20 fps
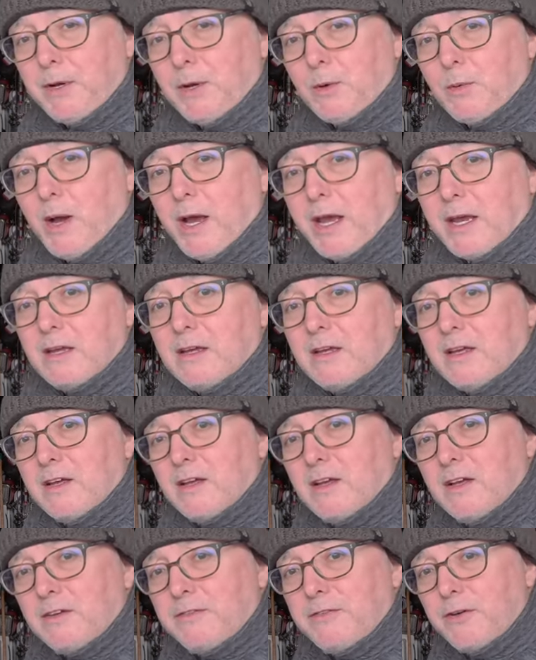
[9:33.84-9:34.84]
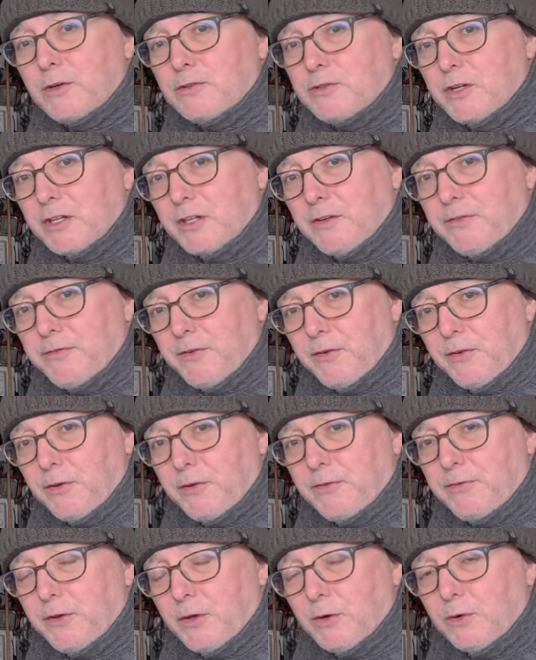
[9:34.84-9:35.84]
away, filtering the
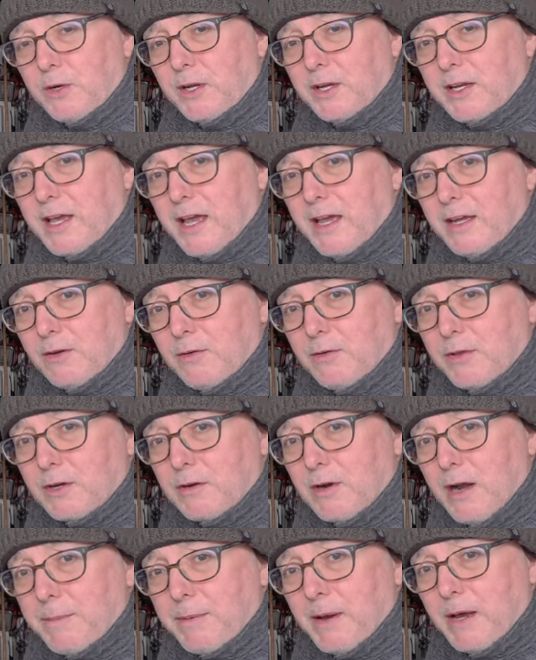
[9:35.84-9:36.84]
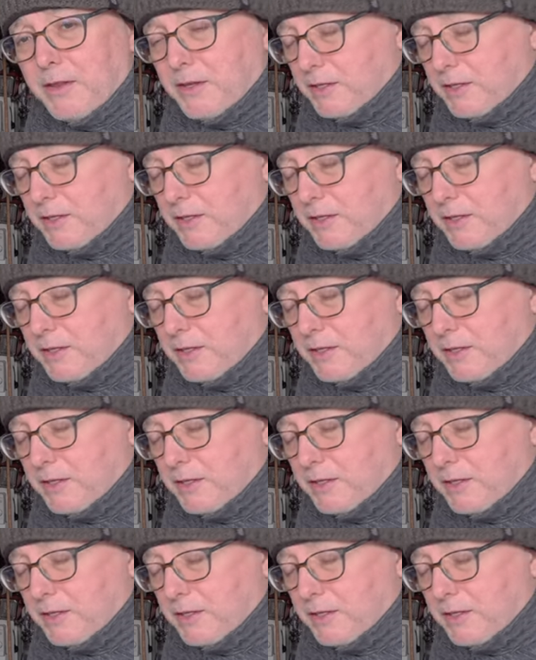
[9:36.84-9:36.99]
fuel and getting all the crap out of the